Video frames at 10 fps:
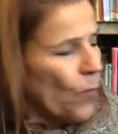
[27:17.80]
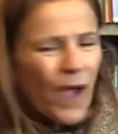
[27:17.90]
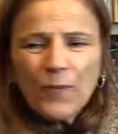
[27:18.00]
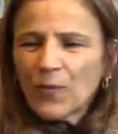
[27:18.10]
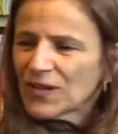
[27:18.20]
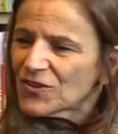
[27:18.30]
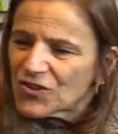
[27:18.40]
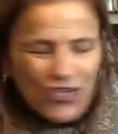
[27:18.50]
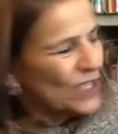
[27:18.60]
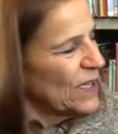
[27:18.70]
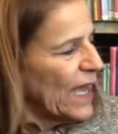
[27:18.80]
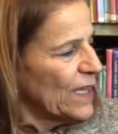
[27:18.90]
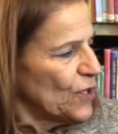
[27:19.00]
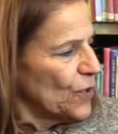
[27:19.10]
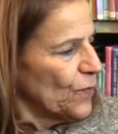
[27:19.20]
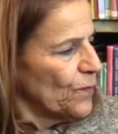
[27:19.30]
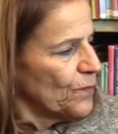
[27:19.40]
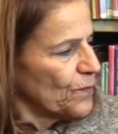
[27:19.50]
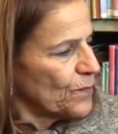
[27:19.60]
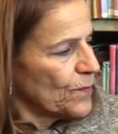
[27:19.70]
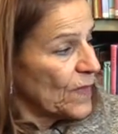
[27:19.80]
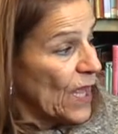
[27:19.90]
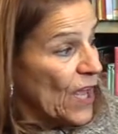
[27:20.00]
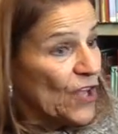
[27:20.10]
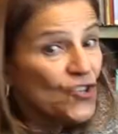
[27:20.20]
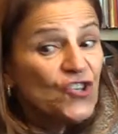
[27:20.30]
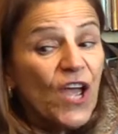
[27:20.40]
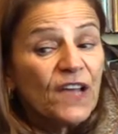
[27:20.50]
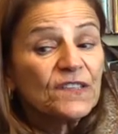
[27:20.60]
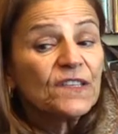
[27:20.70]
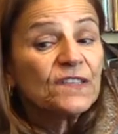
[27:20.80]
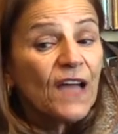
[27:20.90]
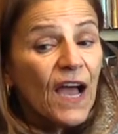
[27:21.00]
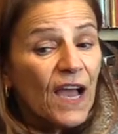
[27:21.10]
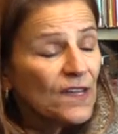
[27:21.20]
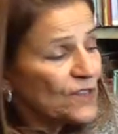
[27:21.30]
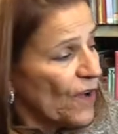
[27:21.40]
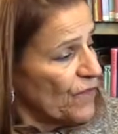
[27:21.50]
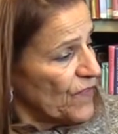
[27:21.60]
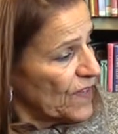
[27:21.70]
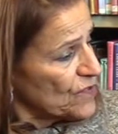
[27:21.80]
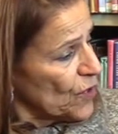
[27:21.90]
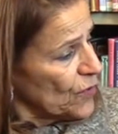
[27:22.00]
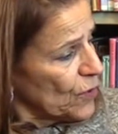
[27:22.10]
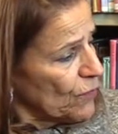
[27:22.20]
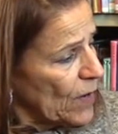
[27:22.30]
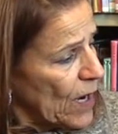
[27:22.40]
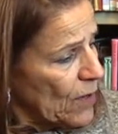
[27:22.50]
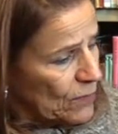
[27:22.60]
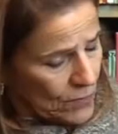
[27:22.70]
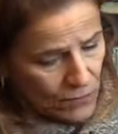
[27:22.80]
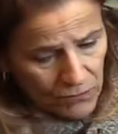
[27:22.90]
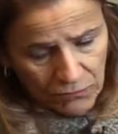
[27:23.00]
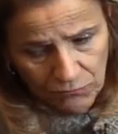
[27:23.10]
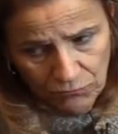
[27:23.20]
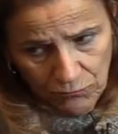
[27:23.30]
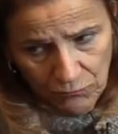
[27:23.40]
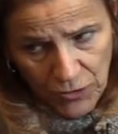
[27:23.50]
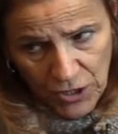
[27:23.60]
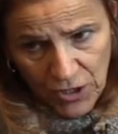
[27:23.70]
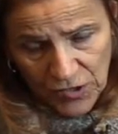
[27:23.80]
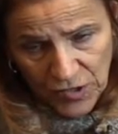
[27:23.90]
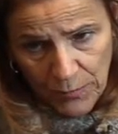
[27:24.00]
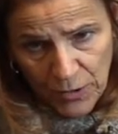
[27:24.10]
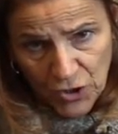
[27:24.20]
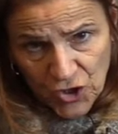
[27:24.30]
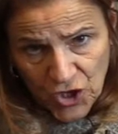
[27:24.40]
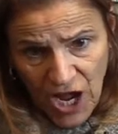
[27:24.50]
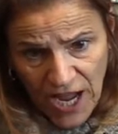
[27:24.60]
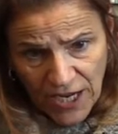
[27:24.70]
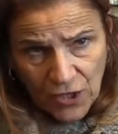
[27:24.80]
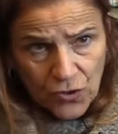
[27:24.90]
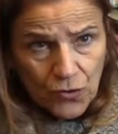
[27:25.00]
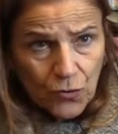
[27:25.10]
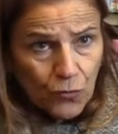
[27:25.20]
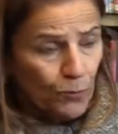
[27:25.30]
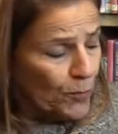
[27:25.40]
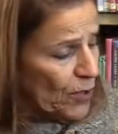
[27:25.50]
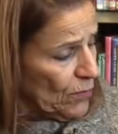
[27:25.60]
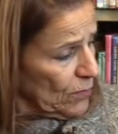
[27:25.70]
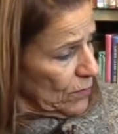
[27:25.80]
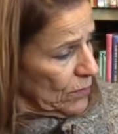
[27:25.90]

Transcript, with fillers: Why wouldn't she like you? Jackson's eyes are fixed on the ground. Because I'm a giant, Cooper.